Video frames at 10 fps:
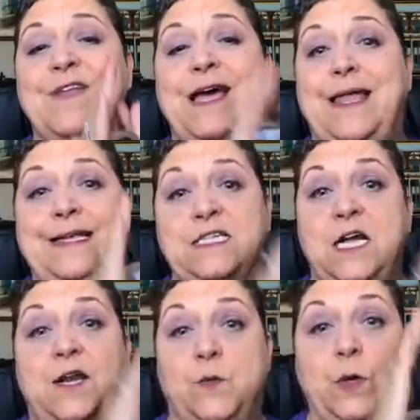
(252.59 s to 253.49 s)
I like to
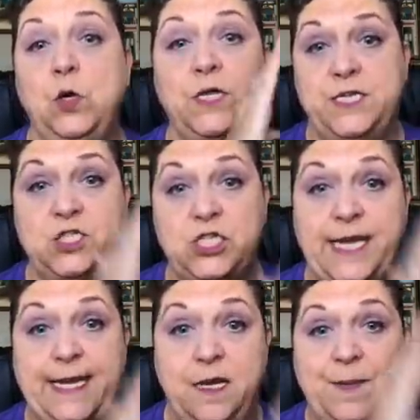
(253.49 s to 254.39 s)
kind of roll it and
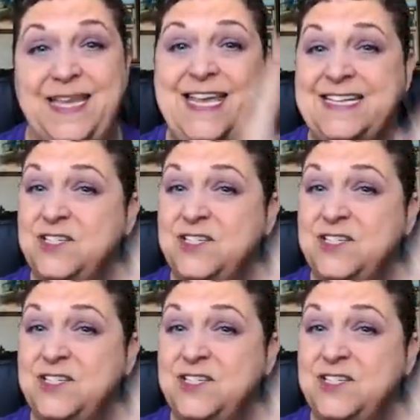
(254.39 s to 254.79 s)
shake it up again.